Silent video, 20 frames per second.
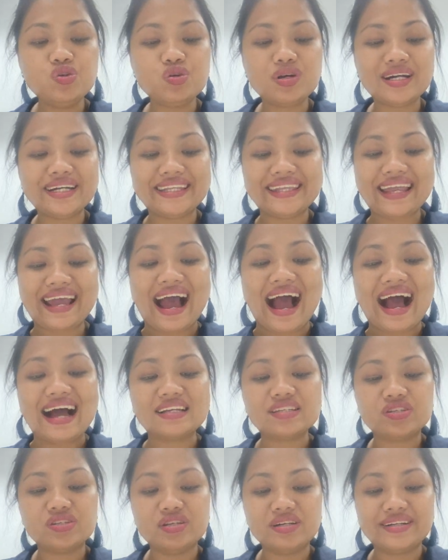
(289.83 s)
You can
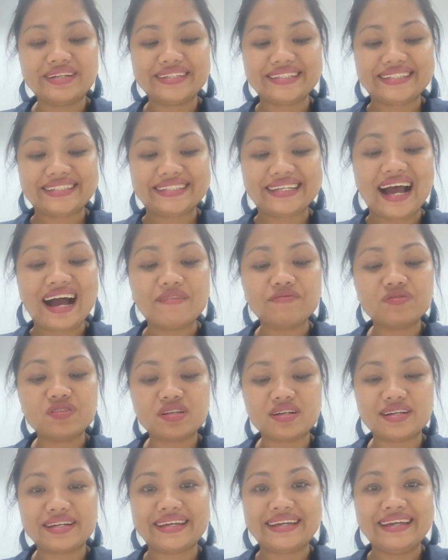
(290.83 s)
ask
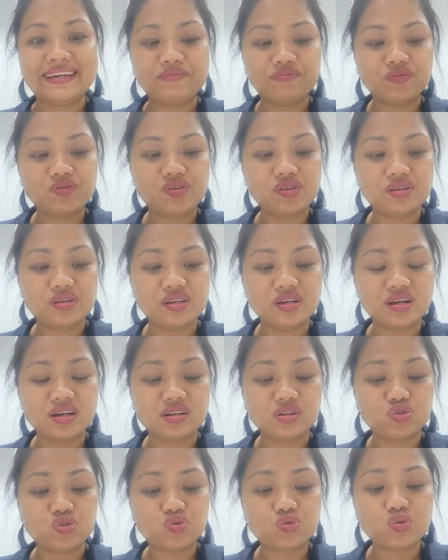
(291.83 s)
yourself to keep
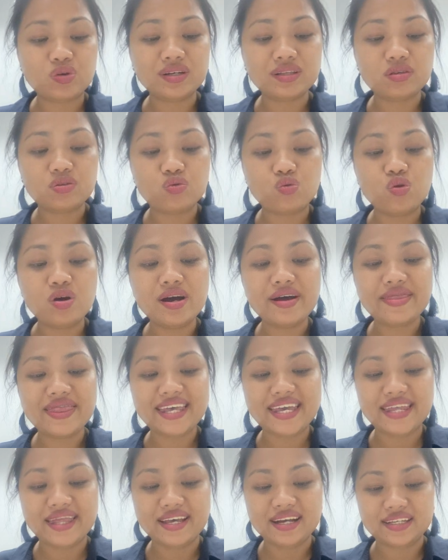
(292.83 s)
your
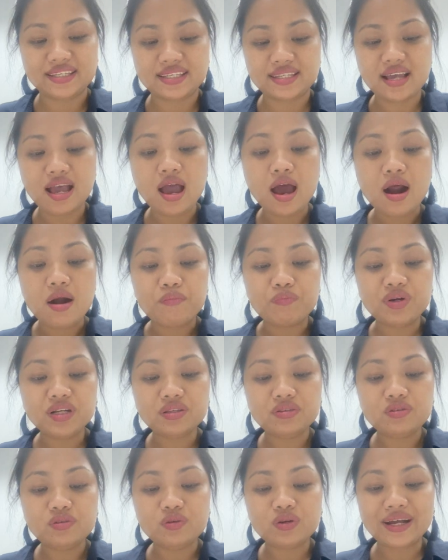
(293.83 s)
trustworthiness,
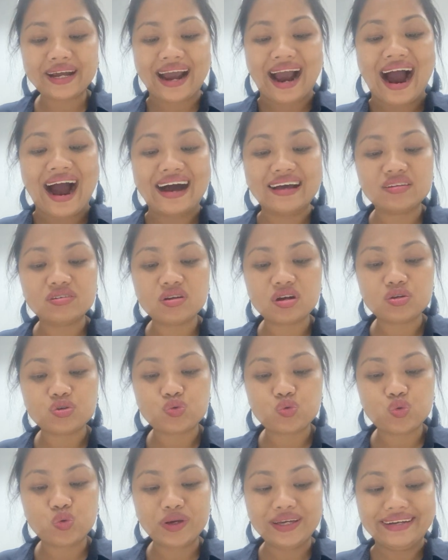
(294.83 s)
but you
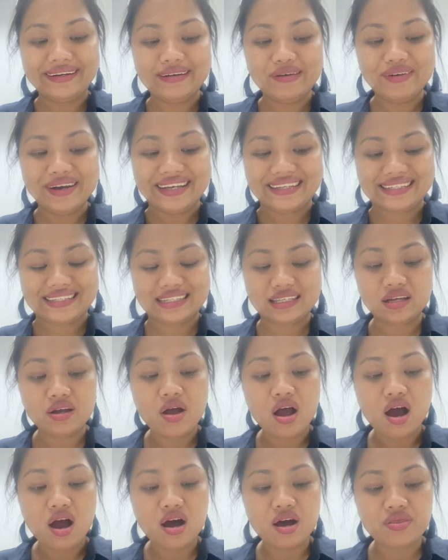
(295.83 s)
cannot request
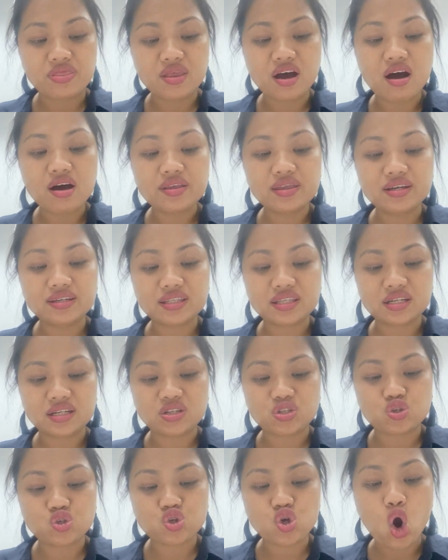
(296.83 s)
another
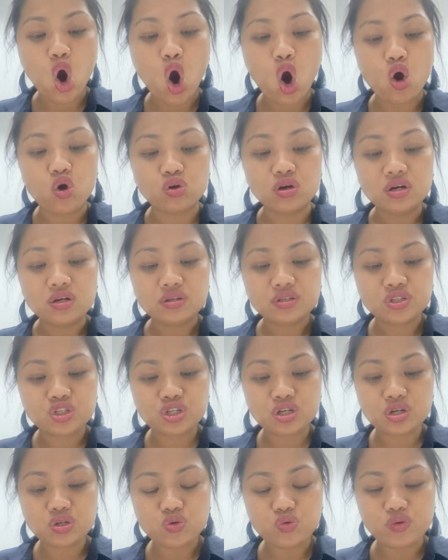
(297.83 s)
to show
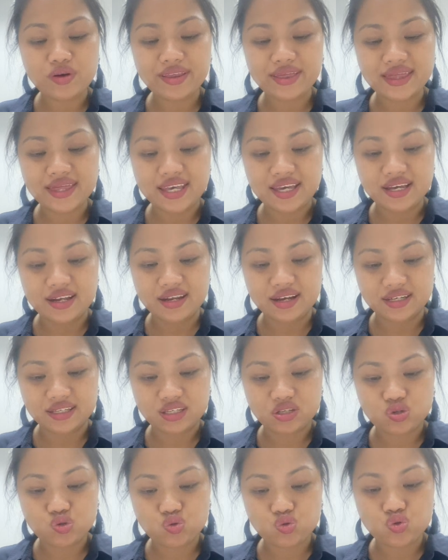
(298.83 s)

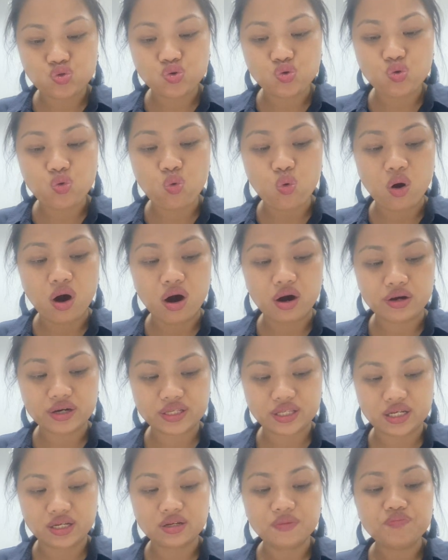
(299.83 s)
trustworthiness to
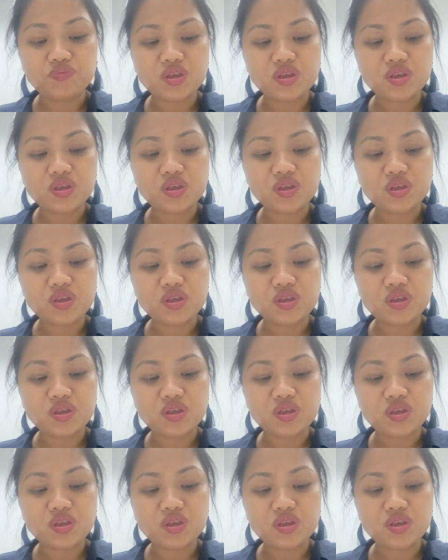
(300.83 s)
work.